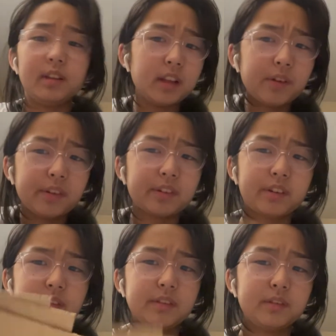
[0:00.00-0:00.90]
Now what
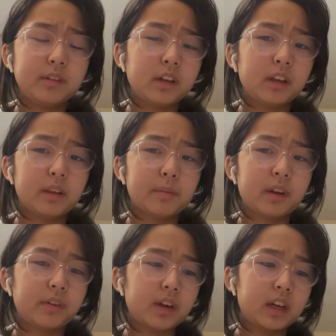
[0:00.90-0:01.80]
would our
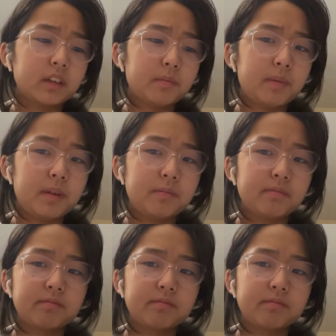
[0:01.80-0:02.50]
limiting reactant be?